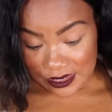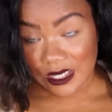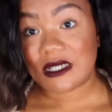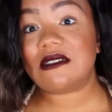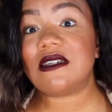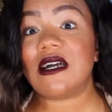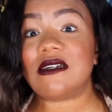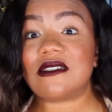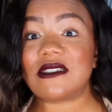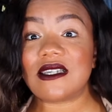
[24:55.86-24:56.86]
I don't
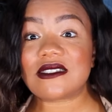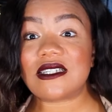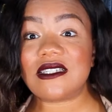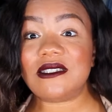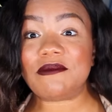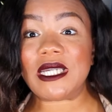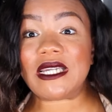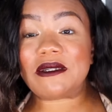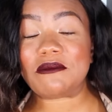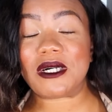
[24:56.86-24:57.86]
know. Looks good to
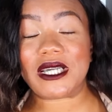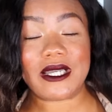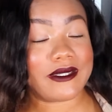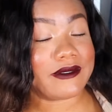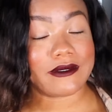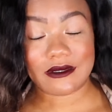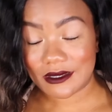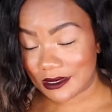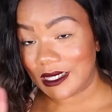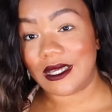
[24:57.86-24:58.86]
me, but
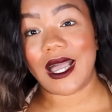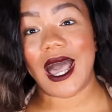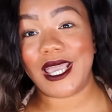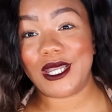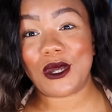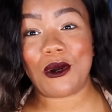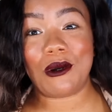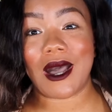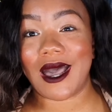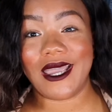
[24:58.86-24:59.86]
look, I
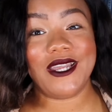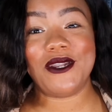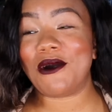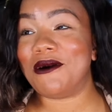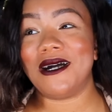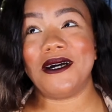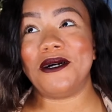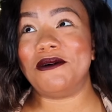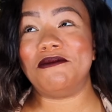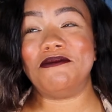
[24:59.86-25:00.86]
know I know
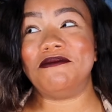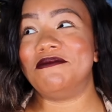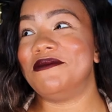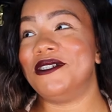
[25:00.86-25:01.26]
um